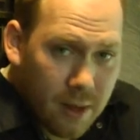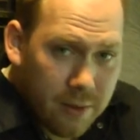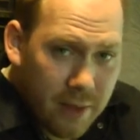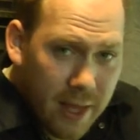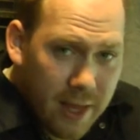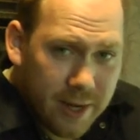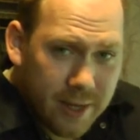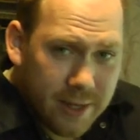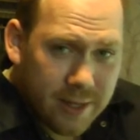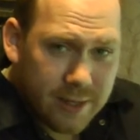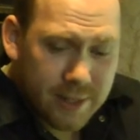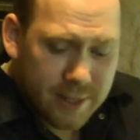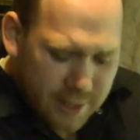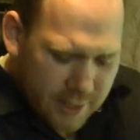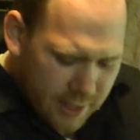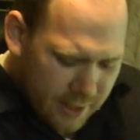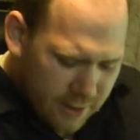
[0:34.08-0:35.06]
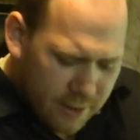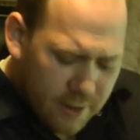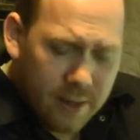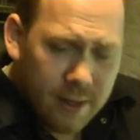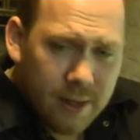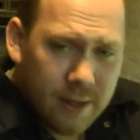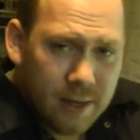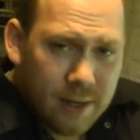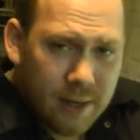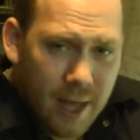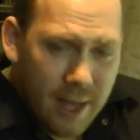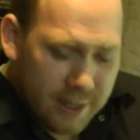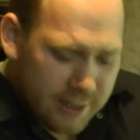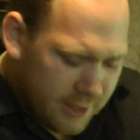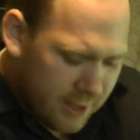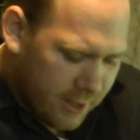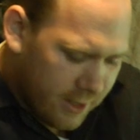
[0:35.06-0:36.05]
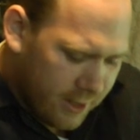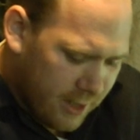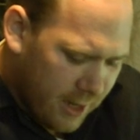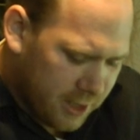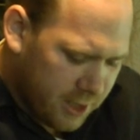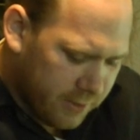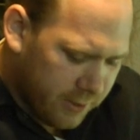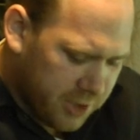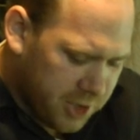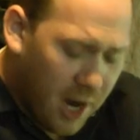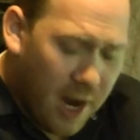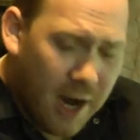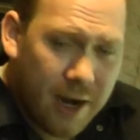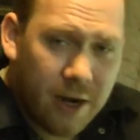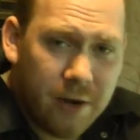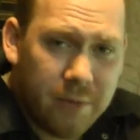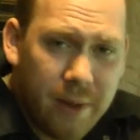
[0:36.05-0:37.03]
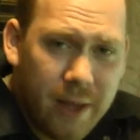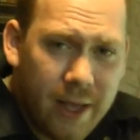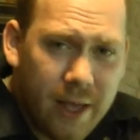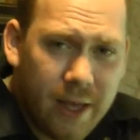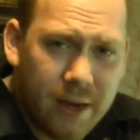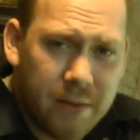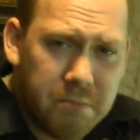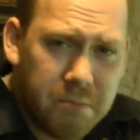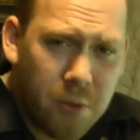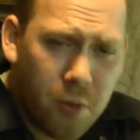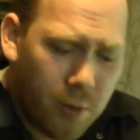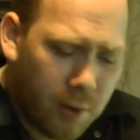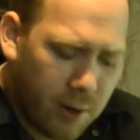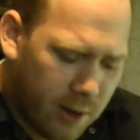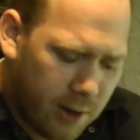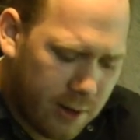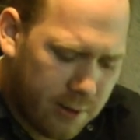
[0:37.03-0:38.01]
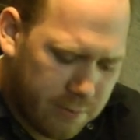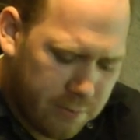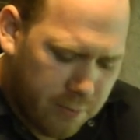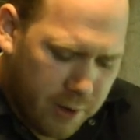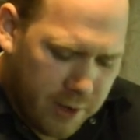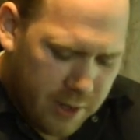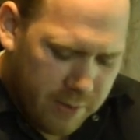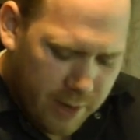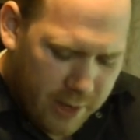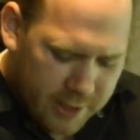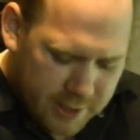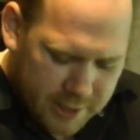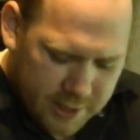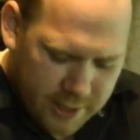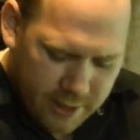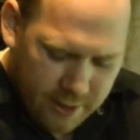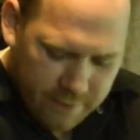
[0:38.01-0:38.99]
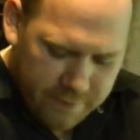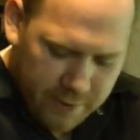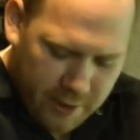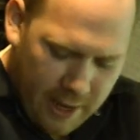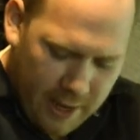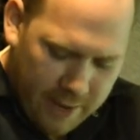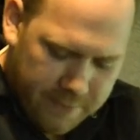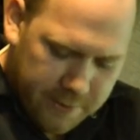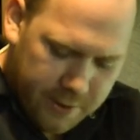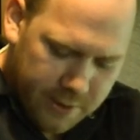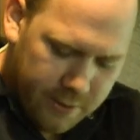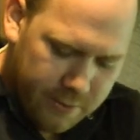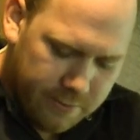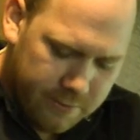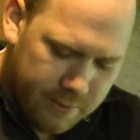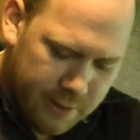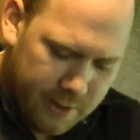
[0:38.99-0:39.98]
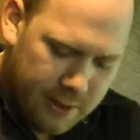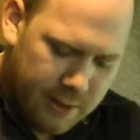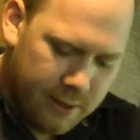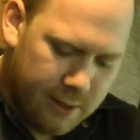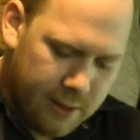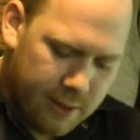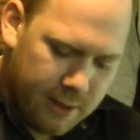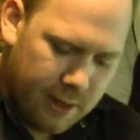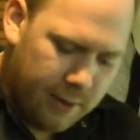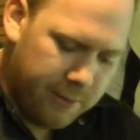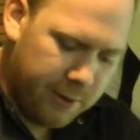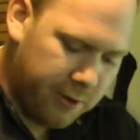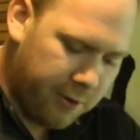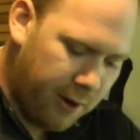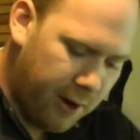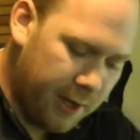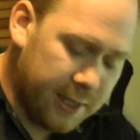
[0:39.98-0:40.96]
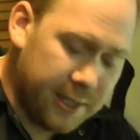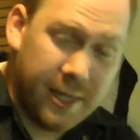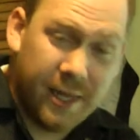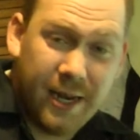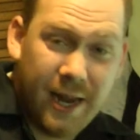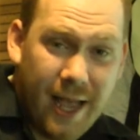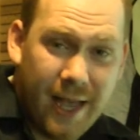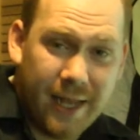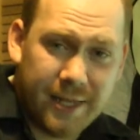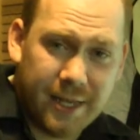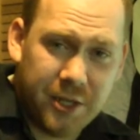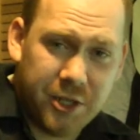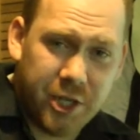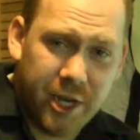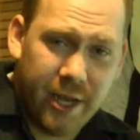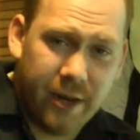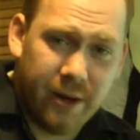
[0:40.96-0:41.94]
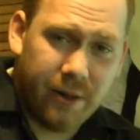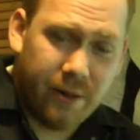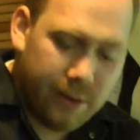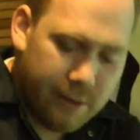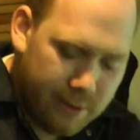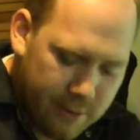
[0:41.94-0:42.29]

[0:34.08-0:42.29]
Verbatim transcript: That is, not uh, not so much Iron Man, more what you might see if you happen to come across the NASA channel.